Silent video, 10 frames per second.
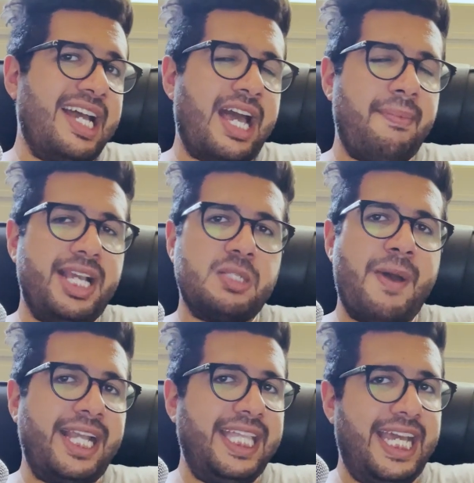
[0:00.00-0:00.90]
like I'm
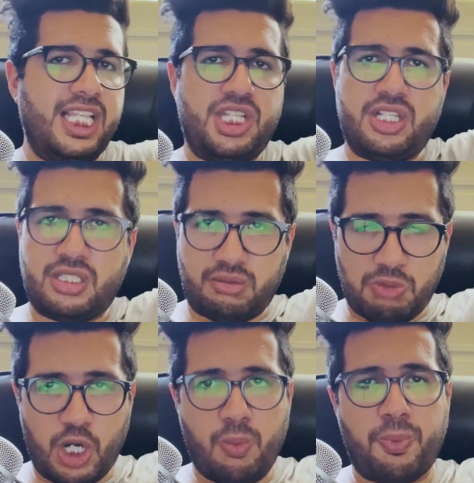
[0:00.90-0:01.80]
expecting, and then just
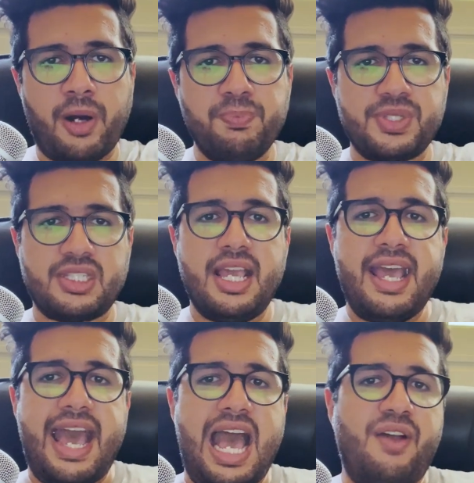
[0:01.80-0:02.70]
pumps
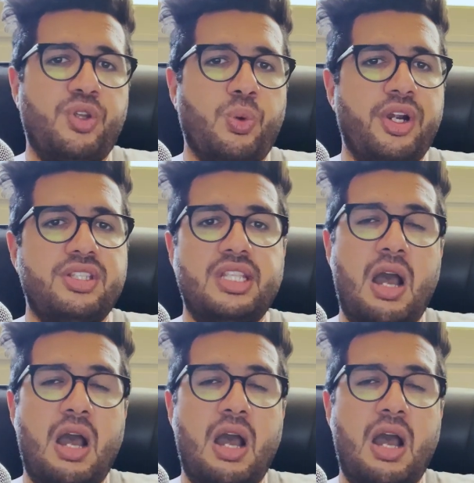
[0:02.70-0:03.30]
afterwards.